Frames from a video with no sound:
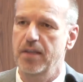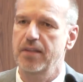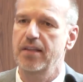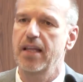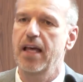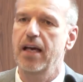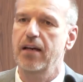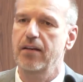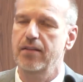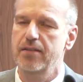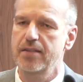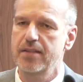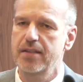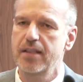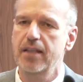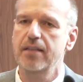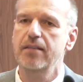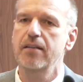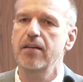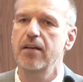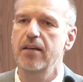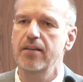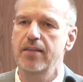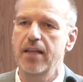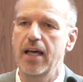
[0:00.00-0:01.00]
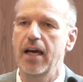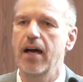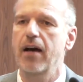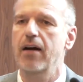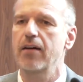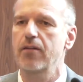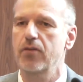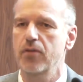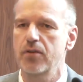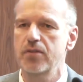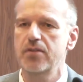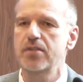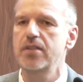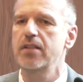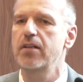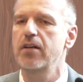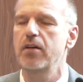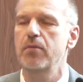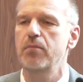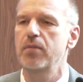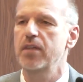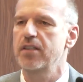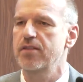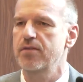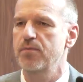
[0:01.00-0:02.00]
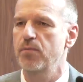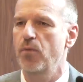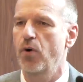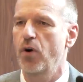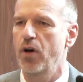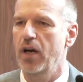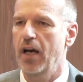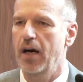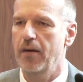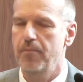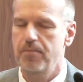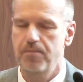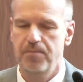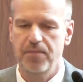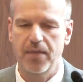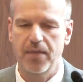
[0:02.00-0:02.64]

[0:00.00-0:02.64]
But they are considerably smaller.